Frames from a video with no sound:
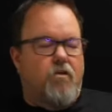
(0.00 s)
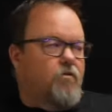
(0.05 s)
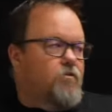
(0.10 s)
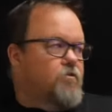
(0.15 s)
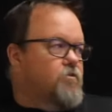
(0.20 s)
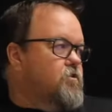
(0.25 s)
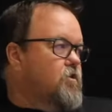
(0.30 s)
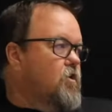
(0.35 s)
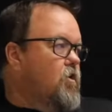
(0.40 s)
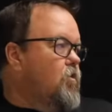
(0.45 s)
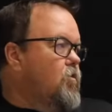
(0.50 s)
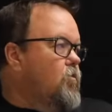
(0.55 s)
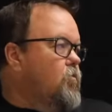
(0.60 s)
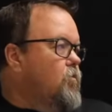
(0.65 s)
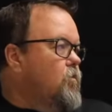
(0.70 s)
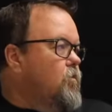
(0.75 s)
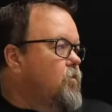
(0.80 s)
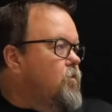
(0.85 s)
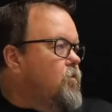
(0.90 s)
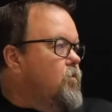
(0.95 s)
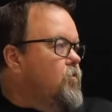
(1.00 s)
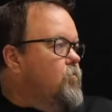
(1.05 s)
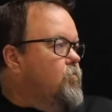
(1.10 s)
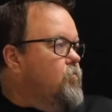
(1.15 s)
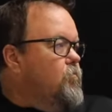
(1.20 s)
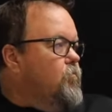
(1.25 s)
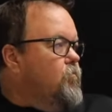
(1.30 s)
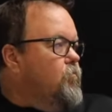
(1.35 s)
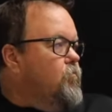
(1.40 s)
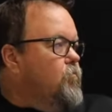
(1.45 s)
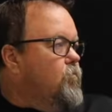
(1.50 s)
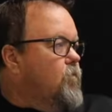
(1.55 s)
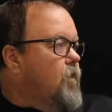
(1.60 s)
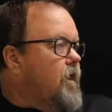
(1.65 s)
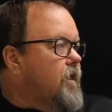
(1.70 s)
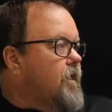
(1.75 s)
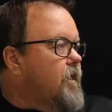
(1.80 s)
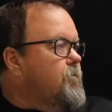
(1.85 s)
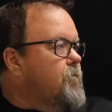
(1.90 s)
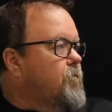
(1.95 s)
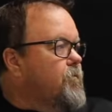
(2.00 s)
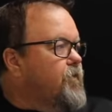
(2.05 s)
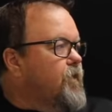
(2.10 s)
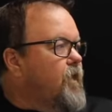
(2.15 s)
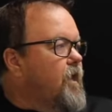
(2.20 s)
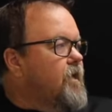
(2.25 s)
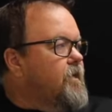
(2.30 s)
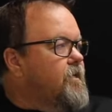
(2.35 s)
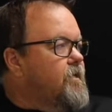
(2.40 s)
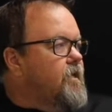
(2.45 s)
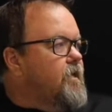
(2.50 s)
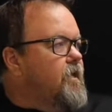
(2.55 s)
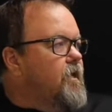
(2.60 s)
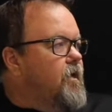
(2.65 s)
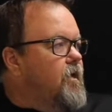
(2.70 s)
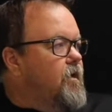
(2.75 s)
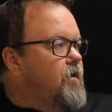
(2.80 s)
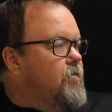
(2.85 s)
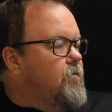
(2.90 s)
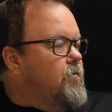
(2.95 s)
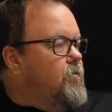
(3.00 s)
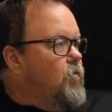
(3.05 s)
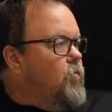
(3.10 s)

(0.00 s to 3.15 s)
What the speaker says: So I came up with the idea